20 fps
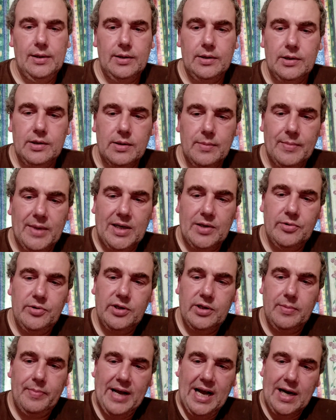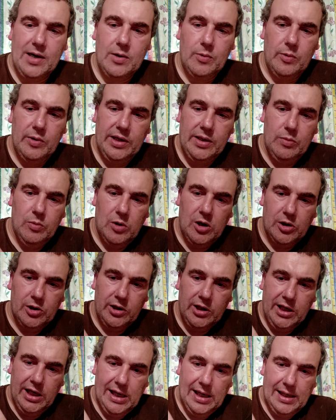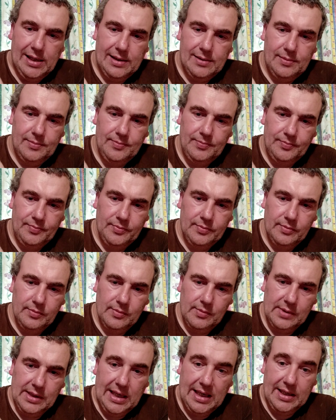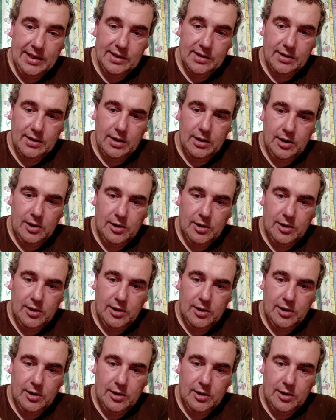is the most tobacco-y one yet, and it's the